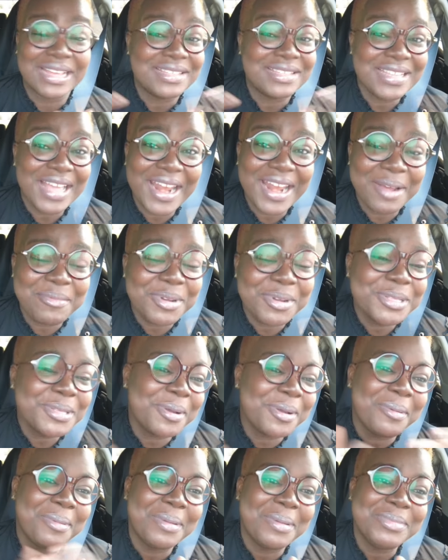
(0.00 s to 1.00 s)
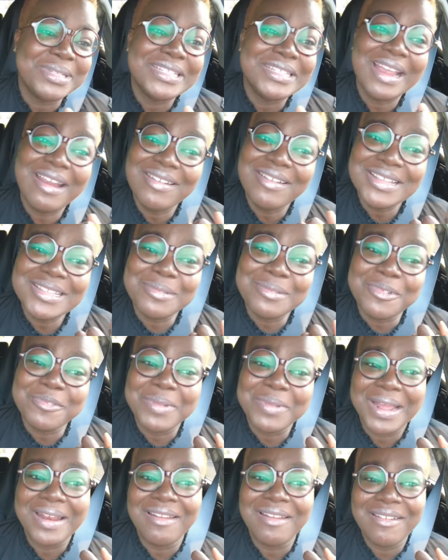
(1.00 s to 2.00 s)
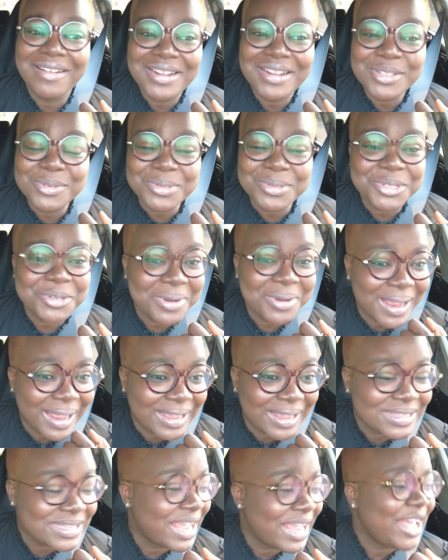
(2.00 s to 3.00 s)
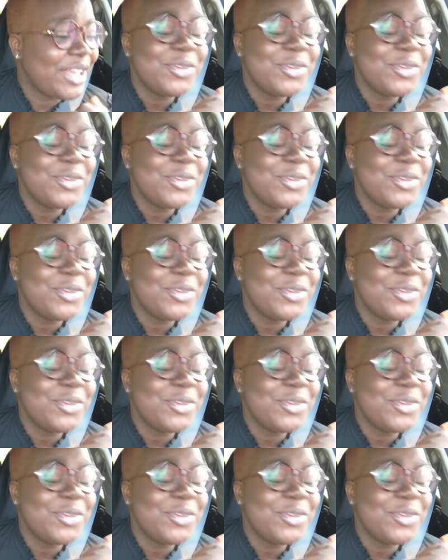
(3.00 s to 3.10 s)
I said, I'm going to come and be sharing some of my learnings with you guys.